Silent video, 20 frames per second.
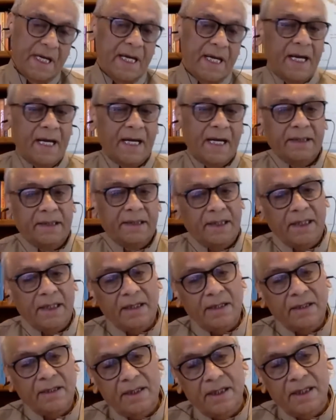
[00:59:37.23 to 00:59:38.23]
And
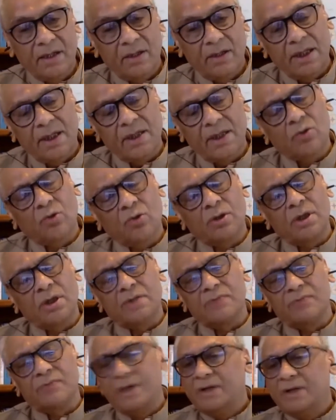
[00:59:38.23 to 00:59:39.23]
he, he told us
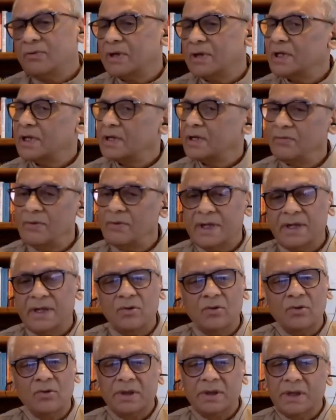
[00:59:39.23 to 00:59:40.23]
very, wonder, very
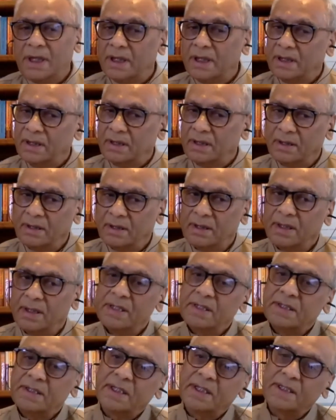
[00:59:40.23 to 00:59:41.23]
good thing. He
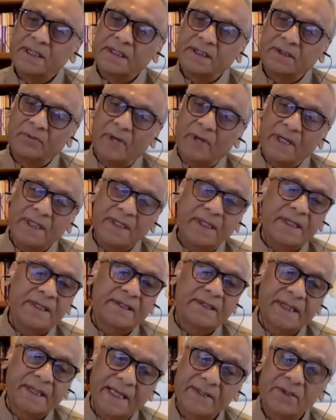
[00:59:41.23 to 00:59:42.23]
said in 20th
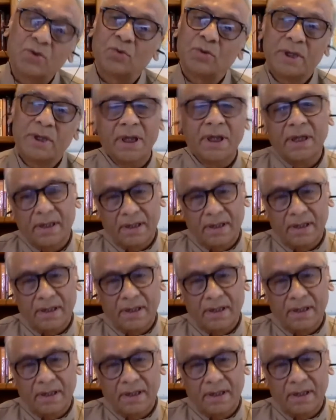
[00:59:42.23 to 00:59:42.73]
century,